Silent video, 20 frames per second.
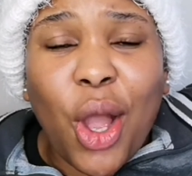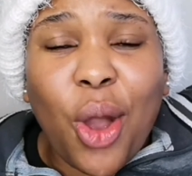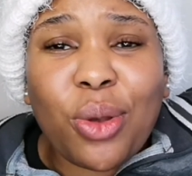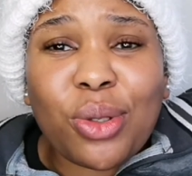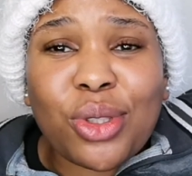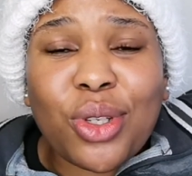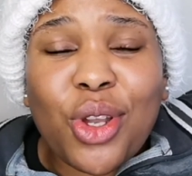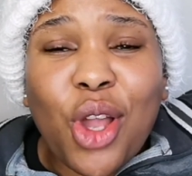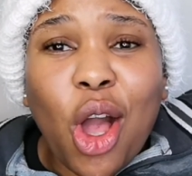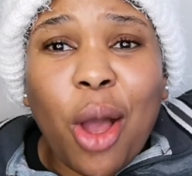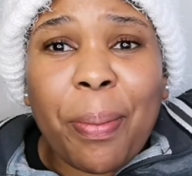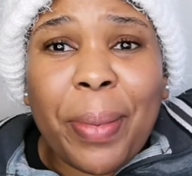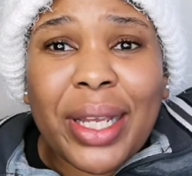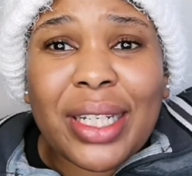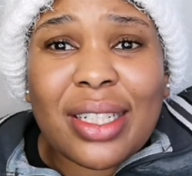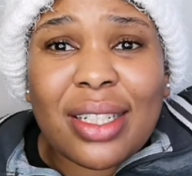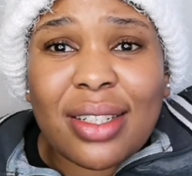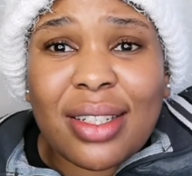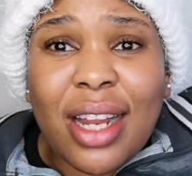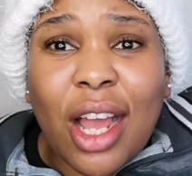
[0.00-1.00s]
also
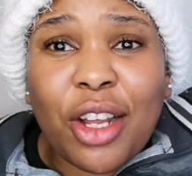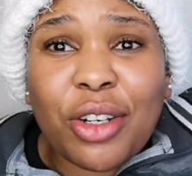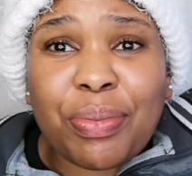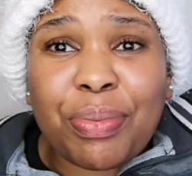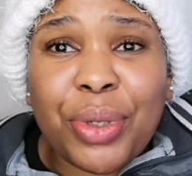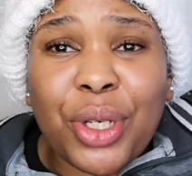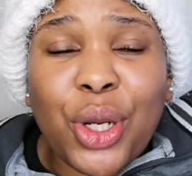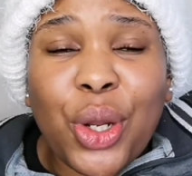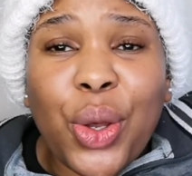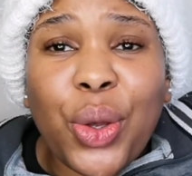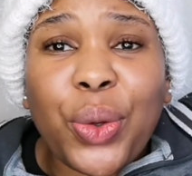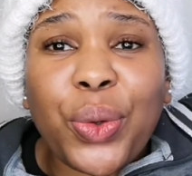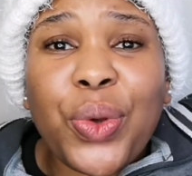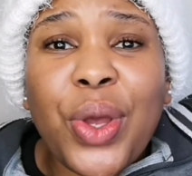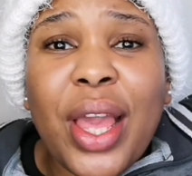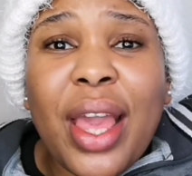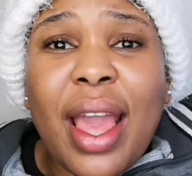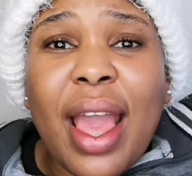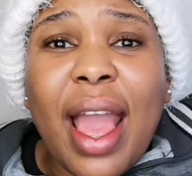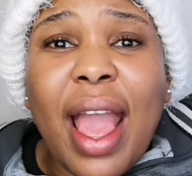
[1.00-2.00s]
comment down
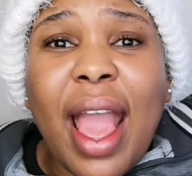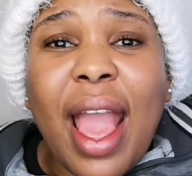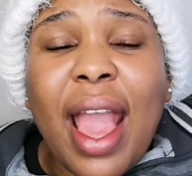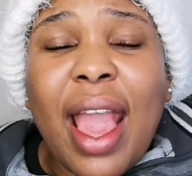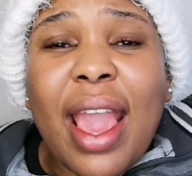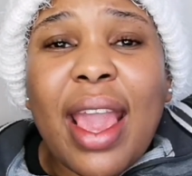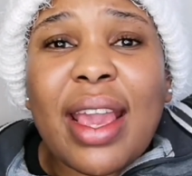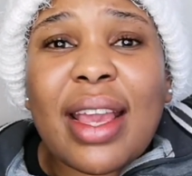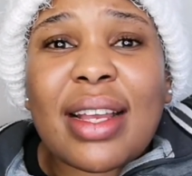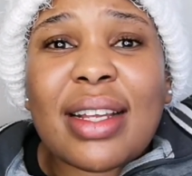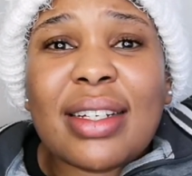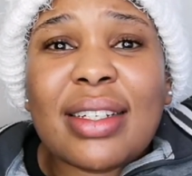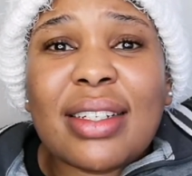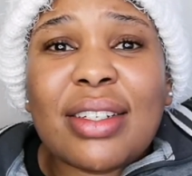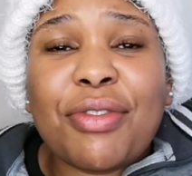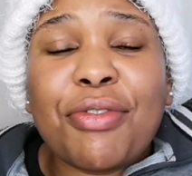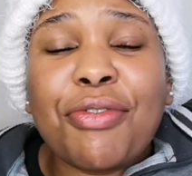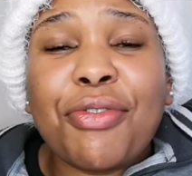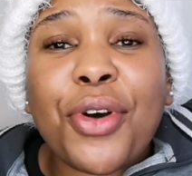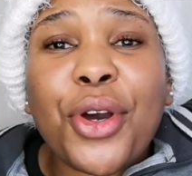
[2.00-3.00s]
below
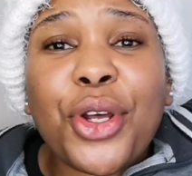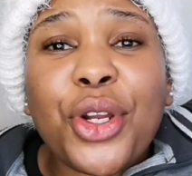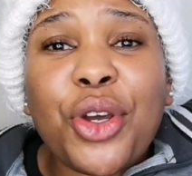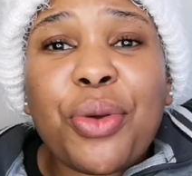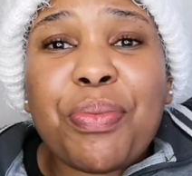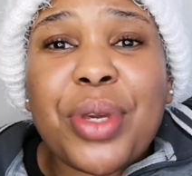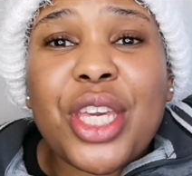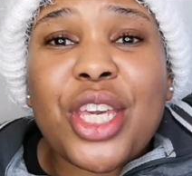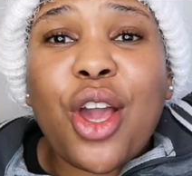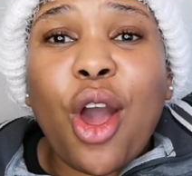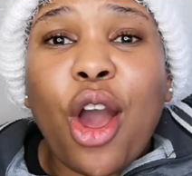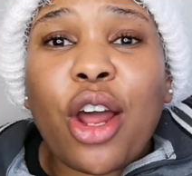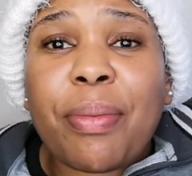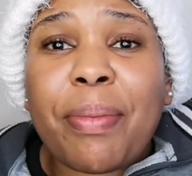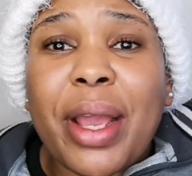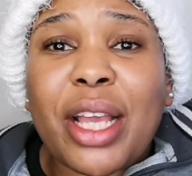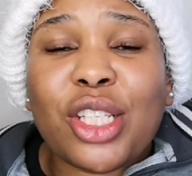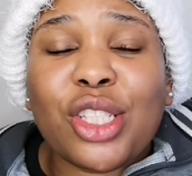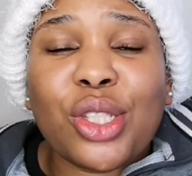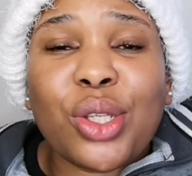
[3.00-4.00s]
and follow me
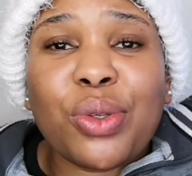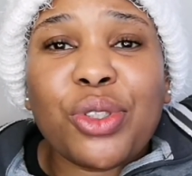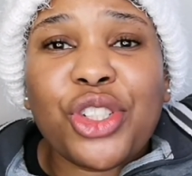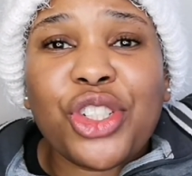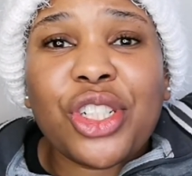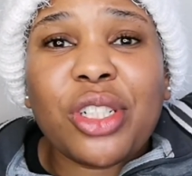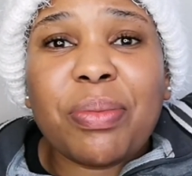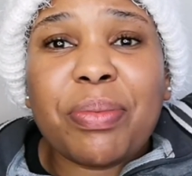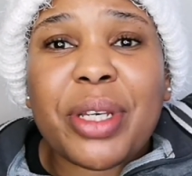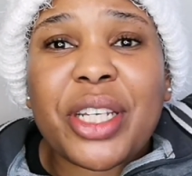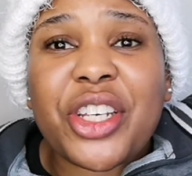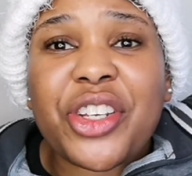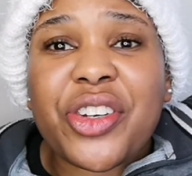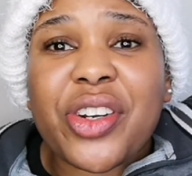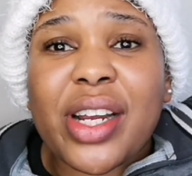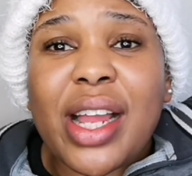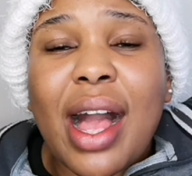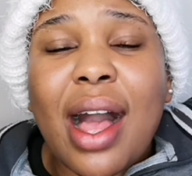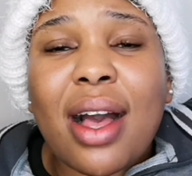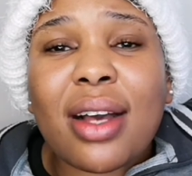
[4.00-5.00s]
on my social
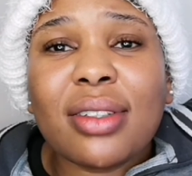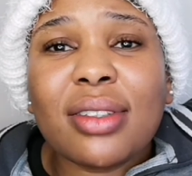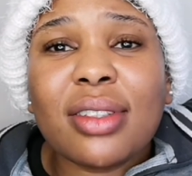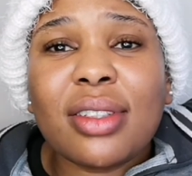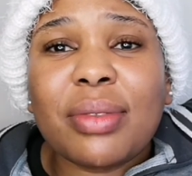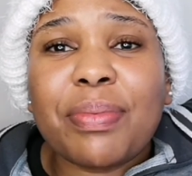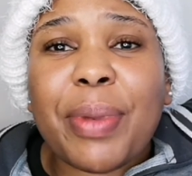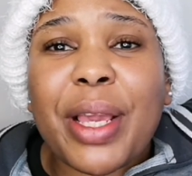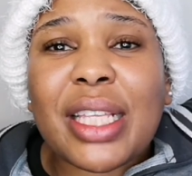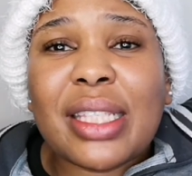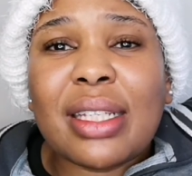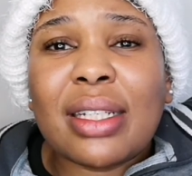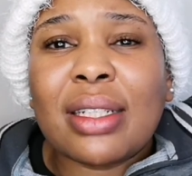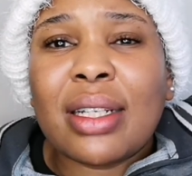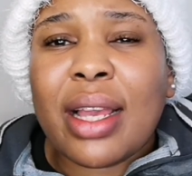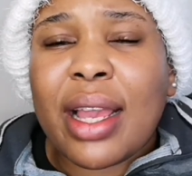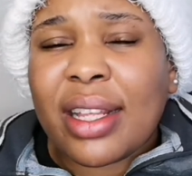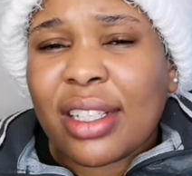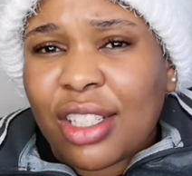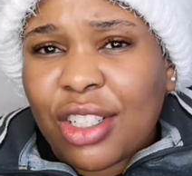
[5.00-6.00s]
media account,
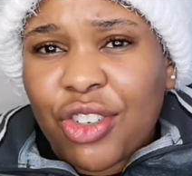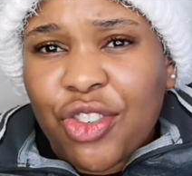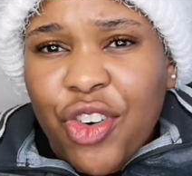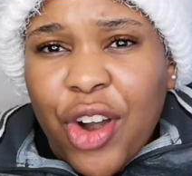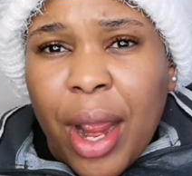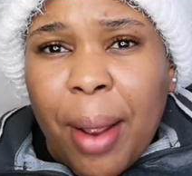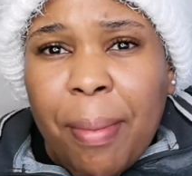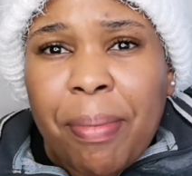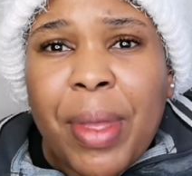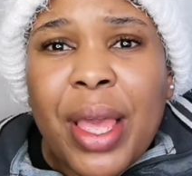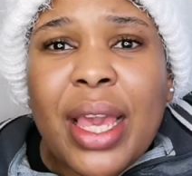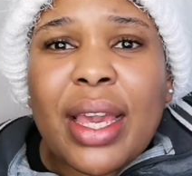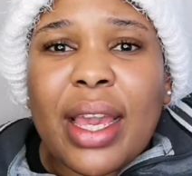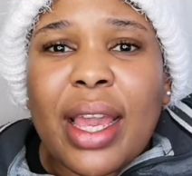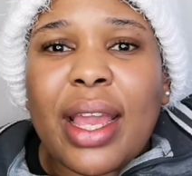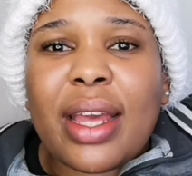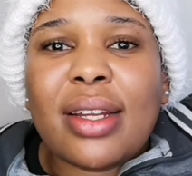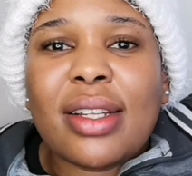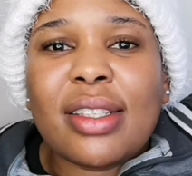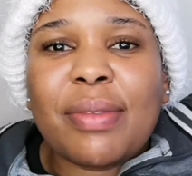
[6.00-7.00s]
basically Instagram.
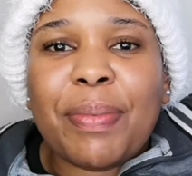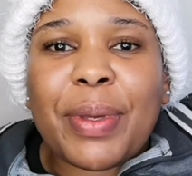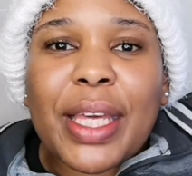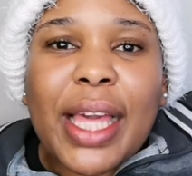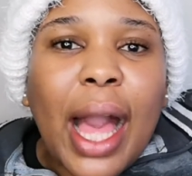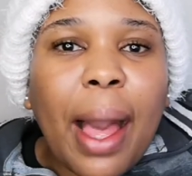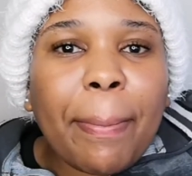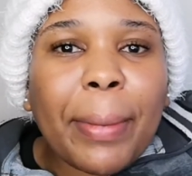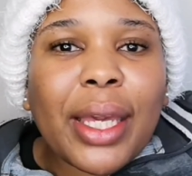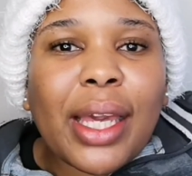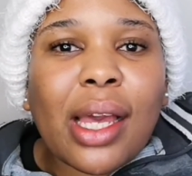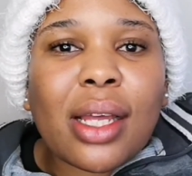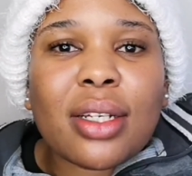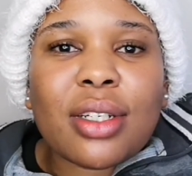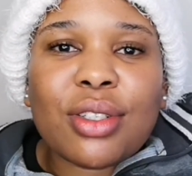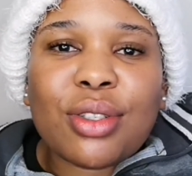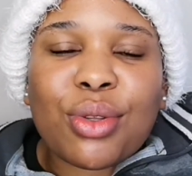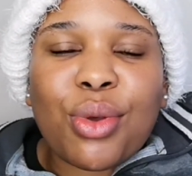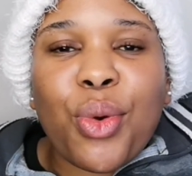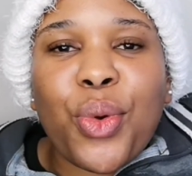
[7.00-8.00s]
It is
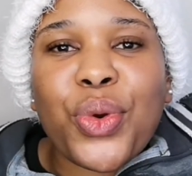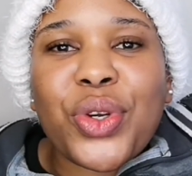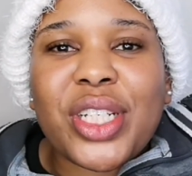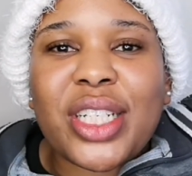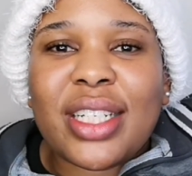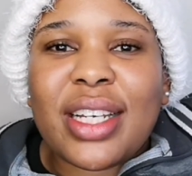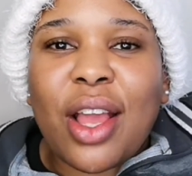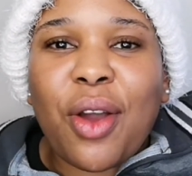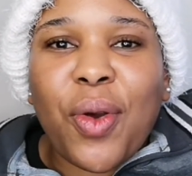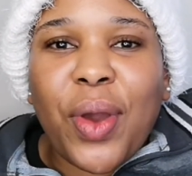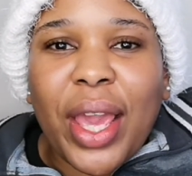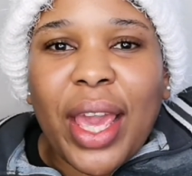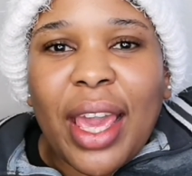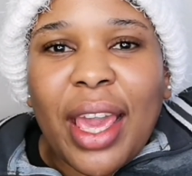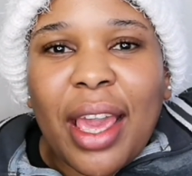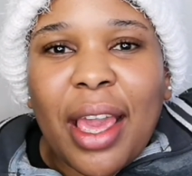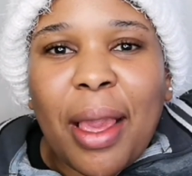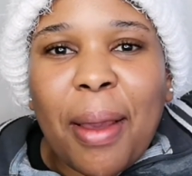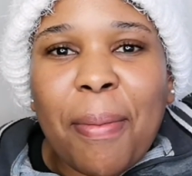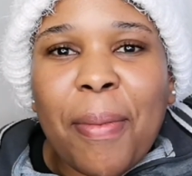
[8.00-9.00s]

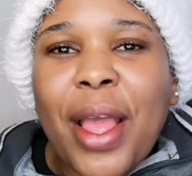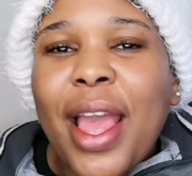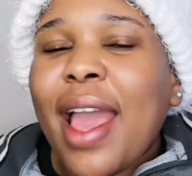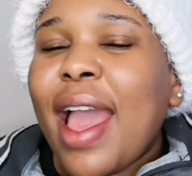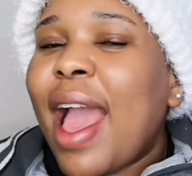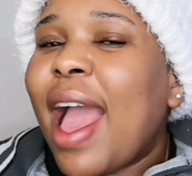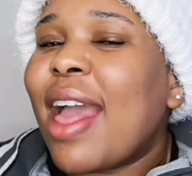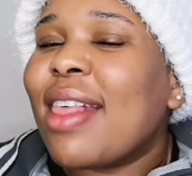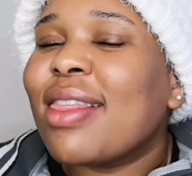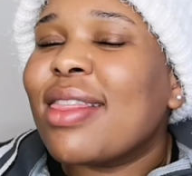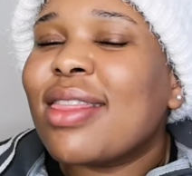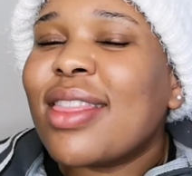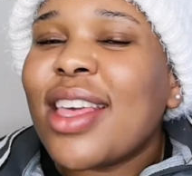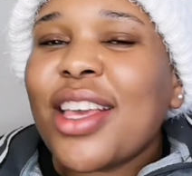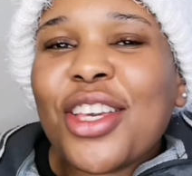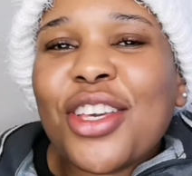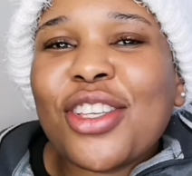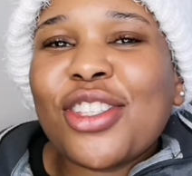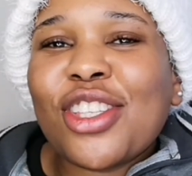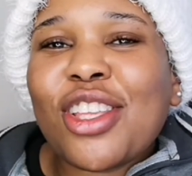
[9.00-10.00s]
becoming_DineoM. And
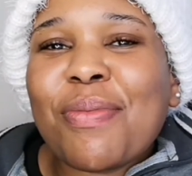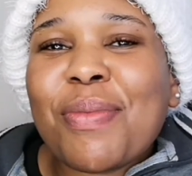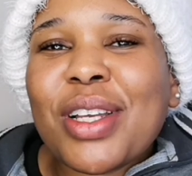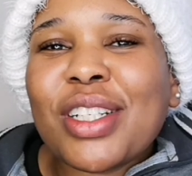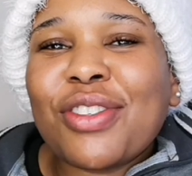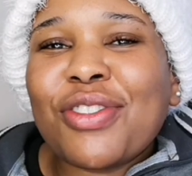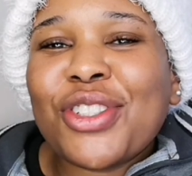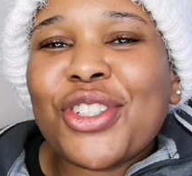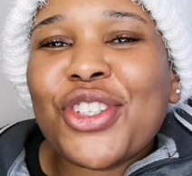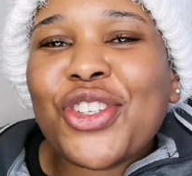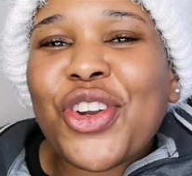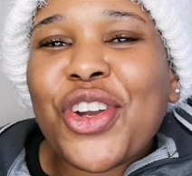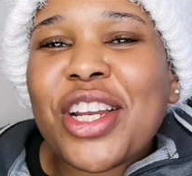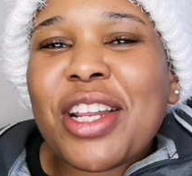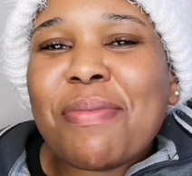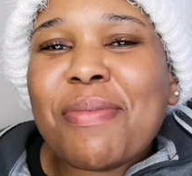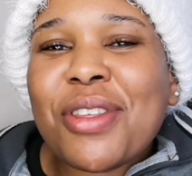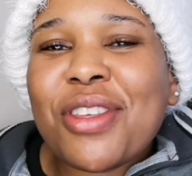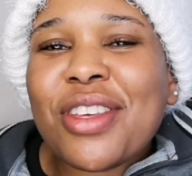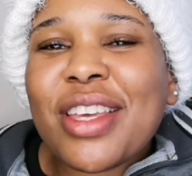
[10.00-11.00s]
thank you so much for
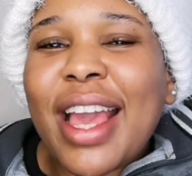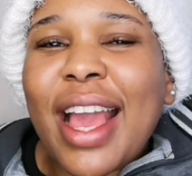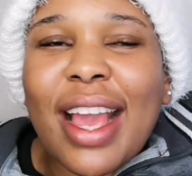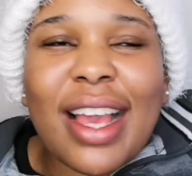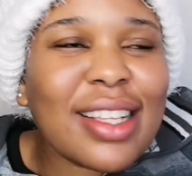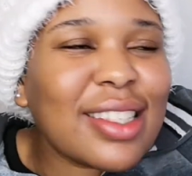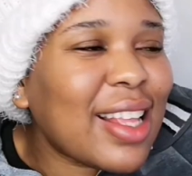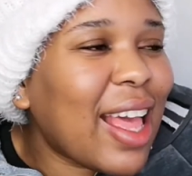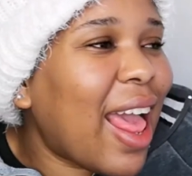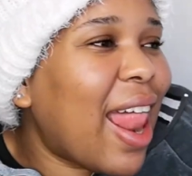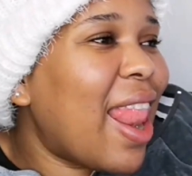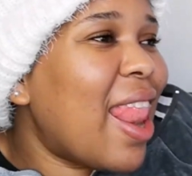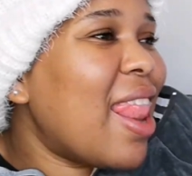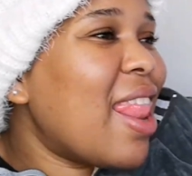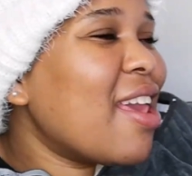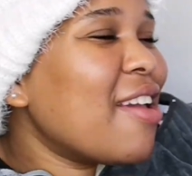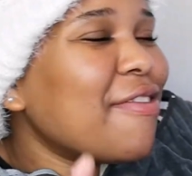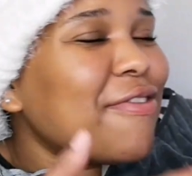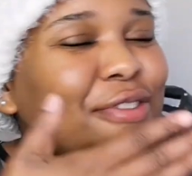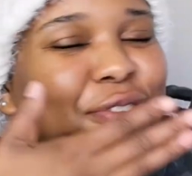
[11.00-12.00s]
joining me, you guys. I
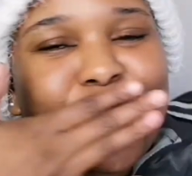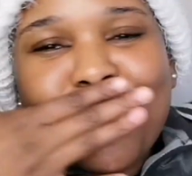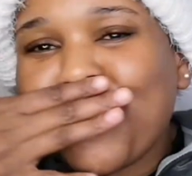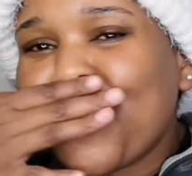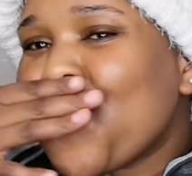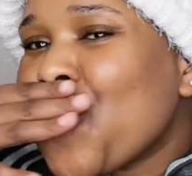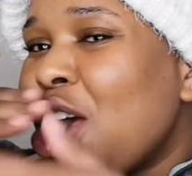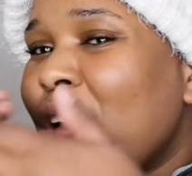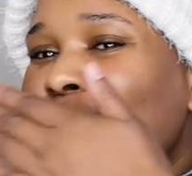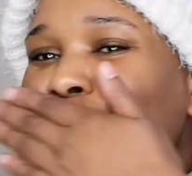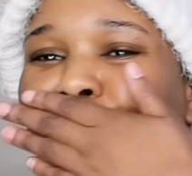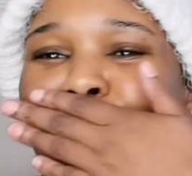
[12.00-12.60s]
love you.